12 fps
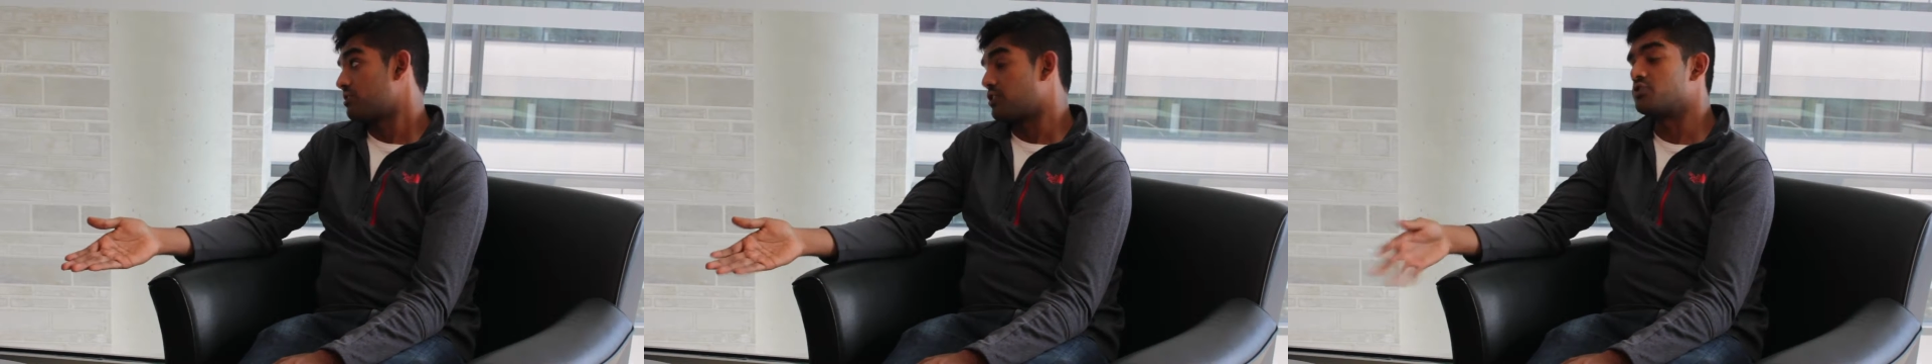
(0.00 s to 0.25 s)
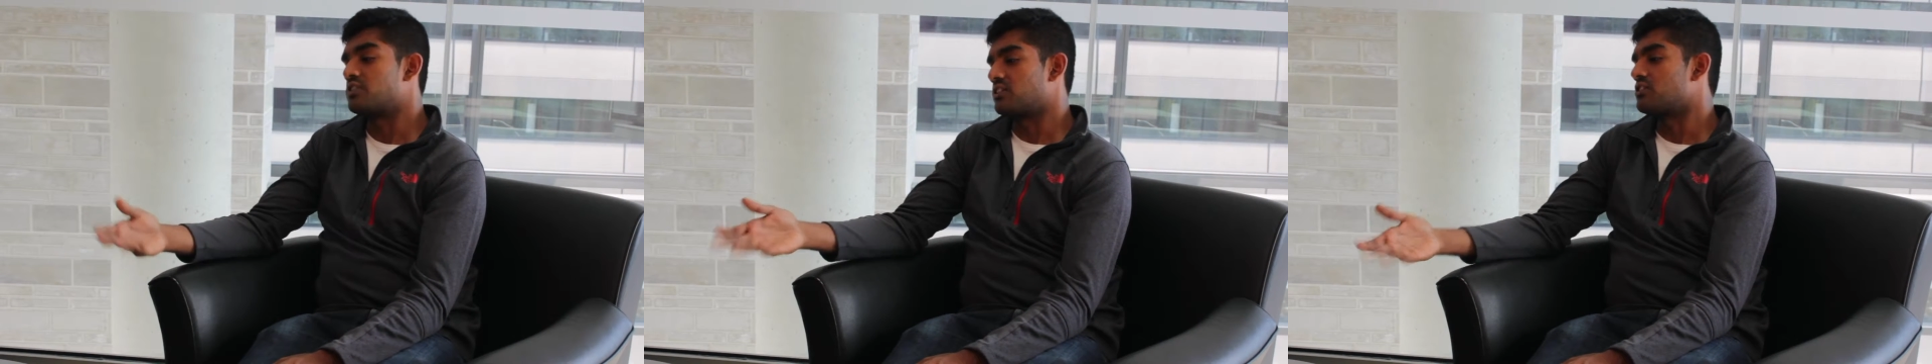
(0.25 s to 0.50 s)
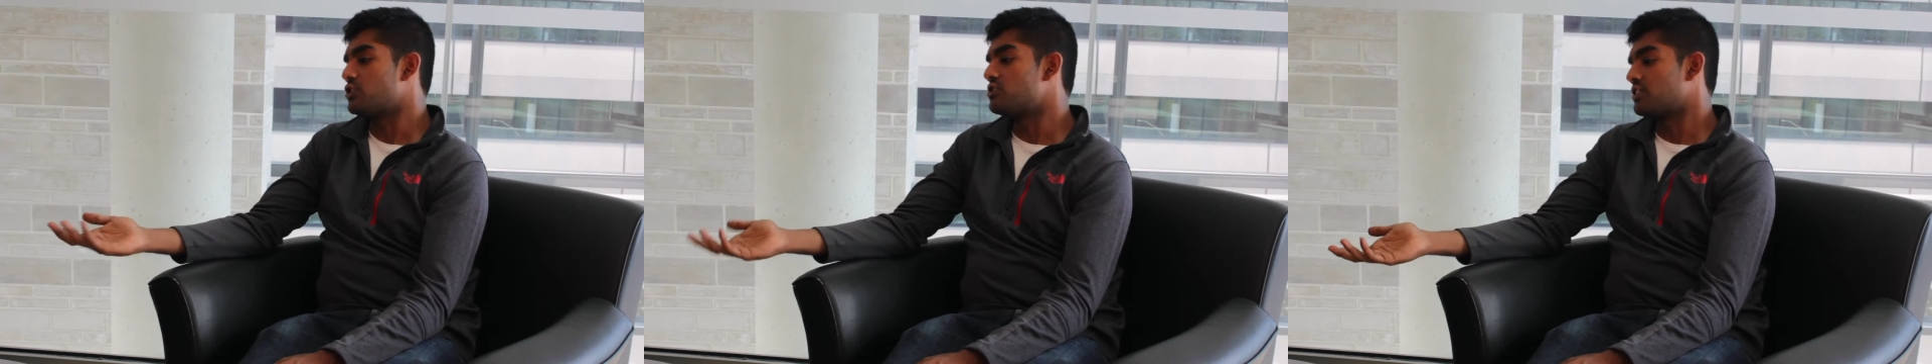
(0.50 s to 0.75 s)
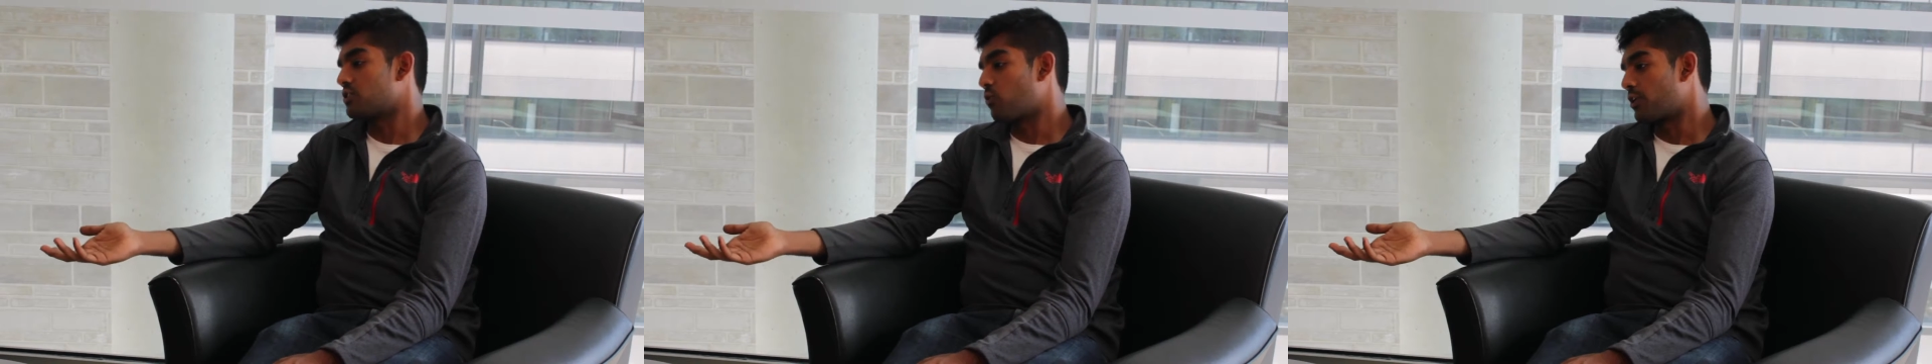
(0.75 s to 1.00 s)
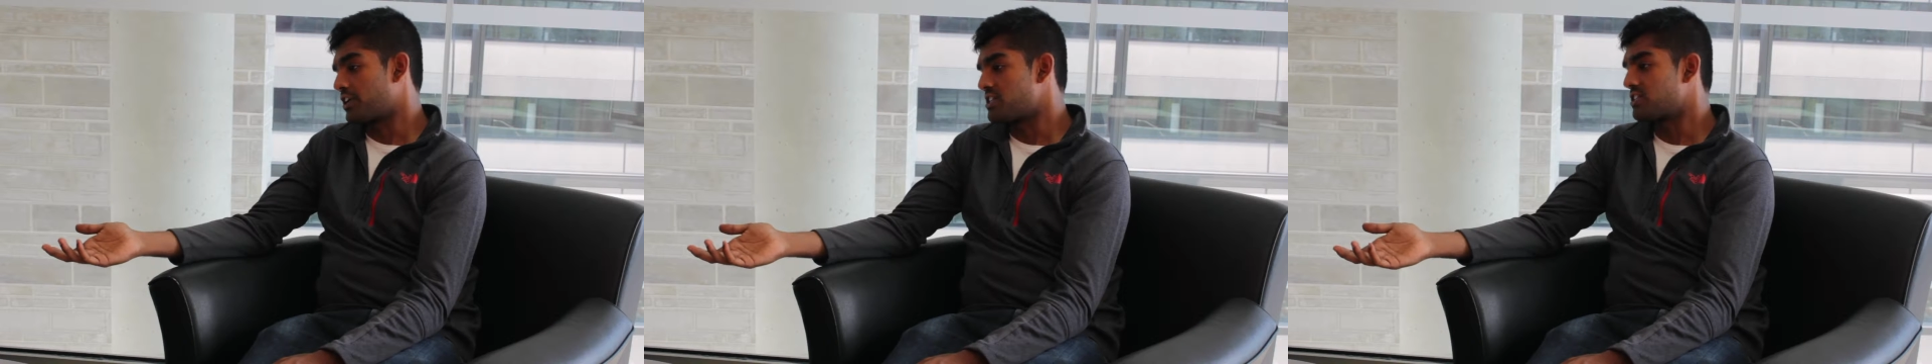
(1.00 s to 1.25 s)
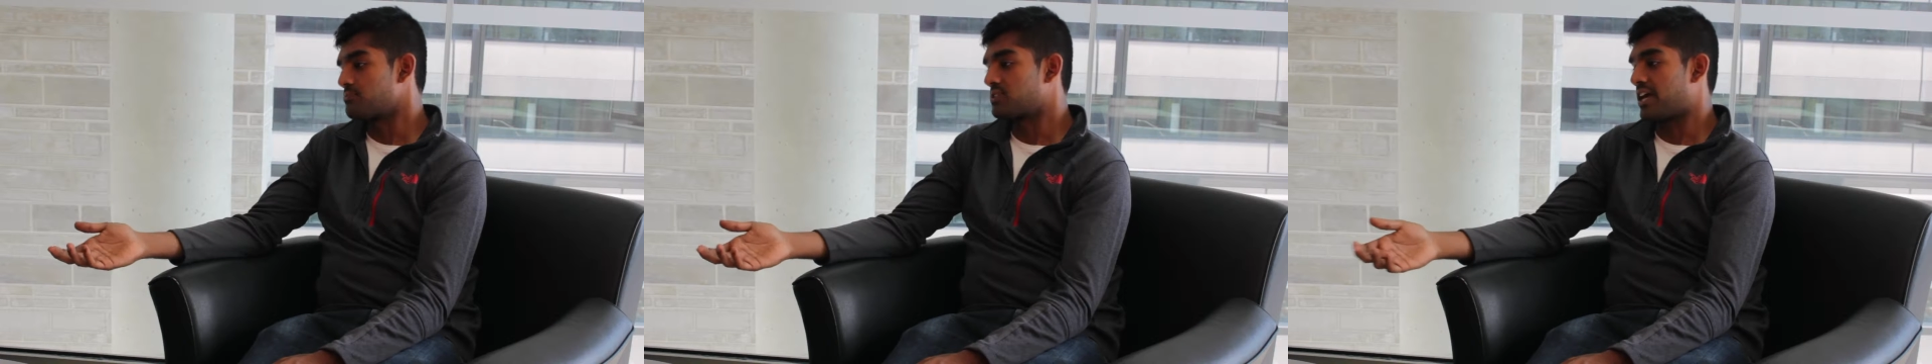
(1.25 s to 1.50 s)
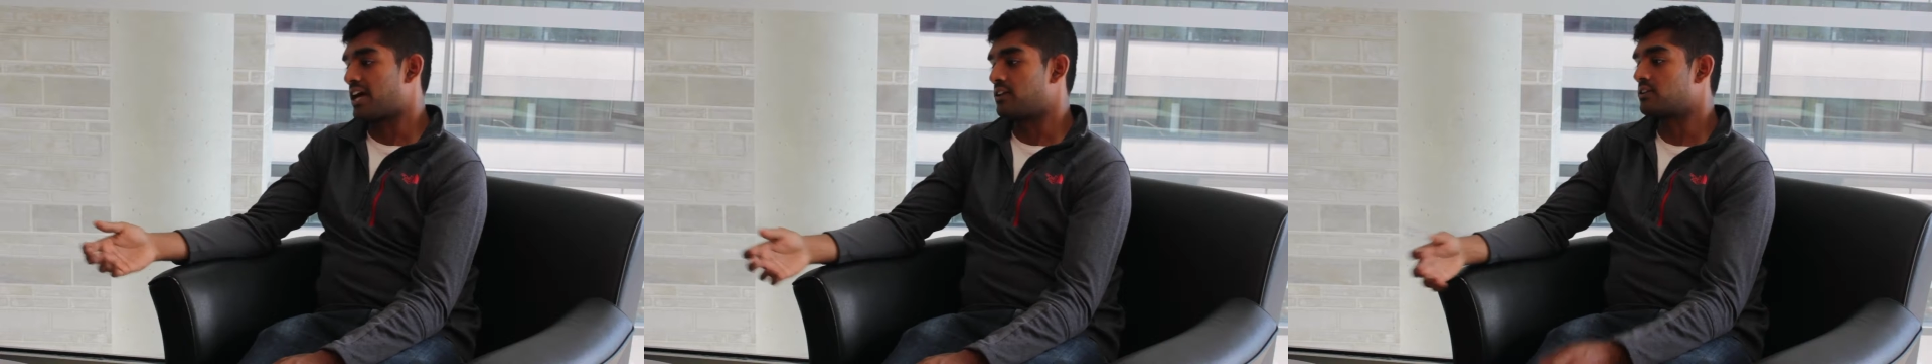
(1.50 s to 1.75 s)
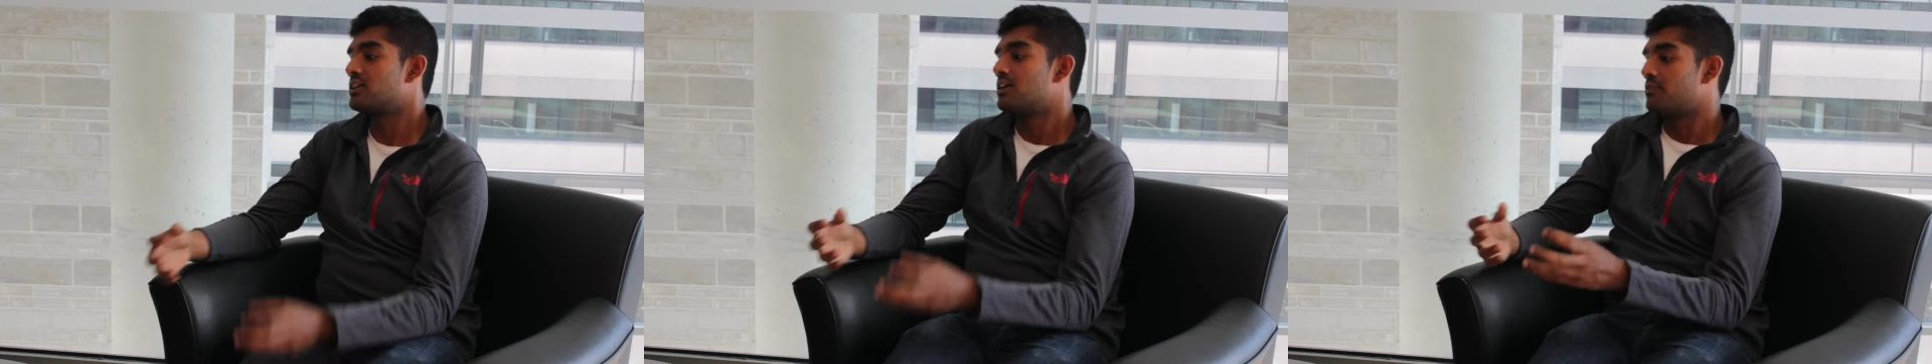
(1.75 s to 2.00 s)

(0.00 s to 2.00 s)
using the organisms and